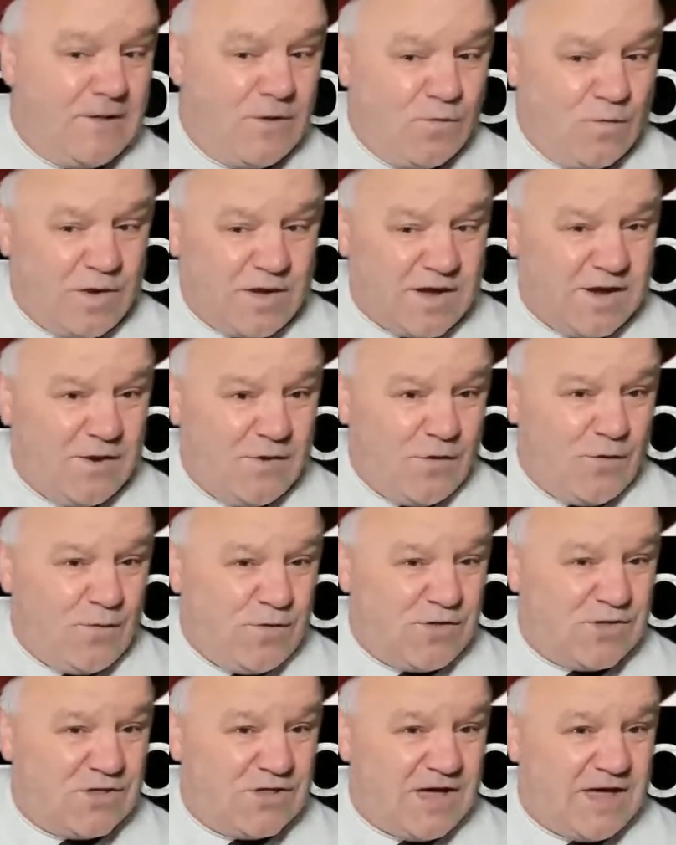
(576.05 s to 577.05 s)
We can
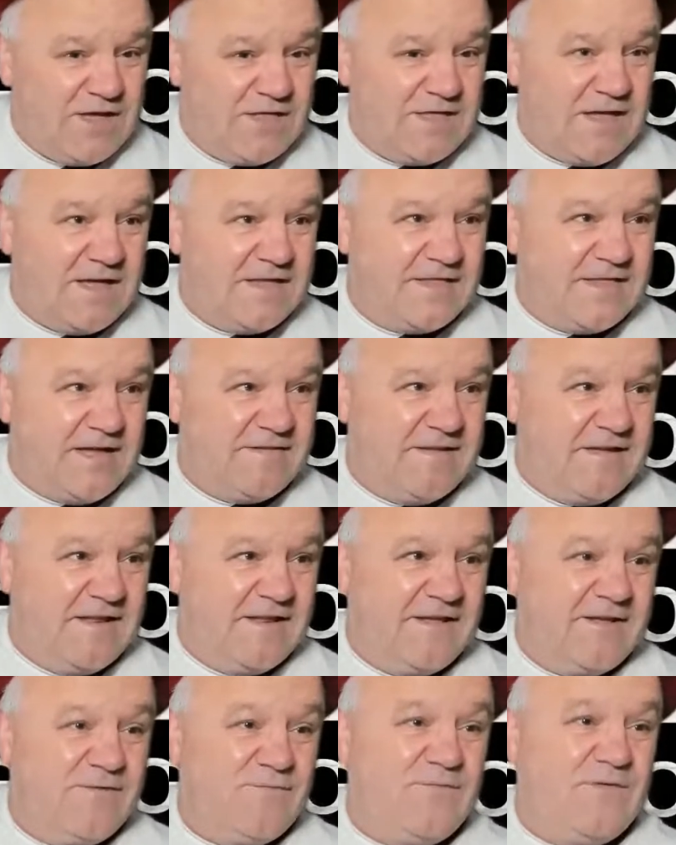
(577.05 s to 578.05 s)
always change that setting
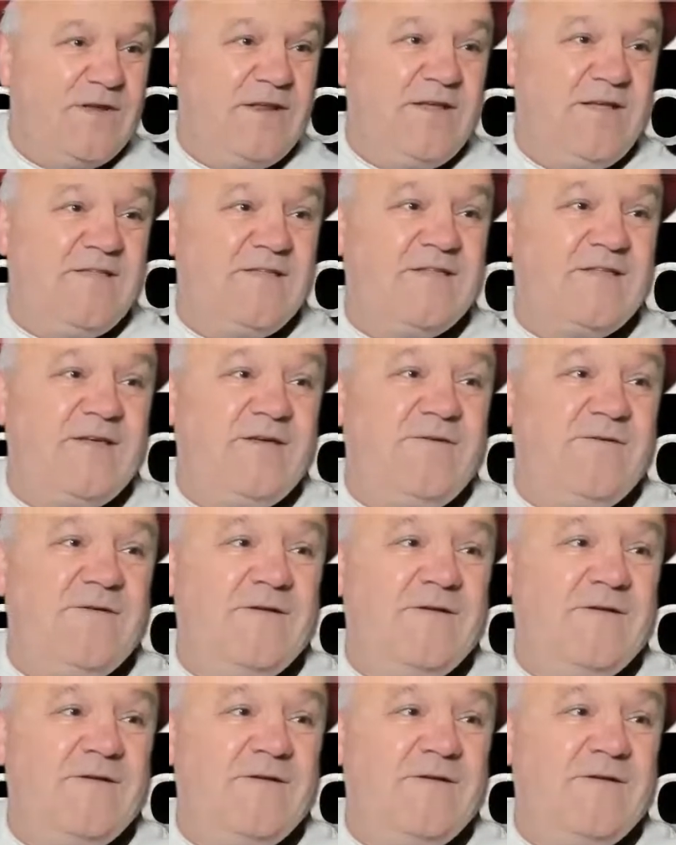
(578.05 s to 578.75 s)
if we need to.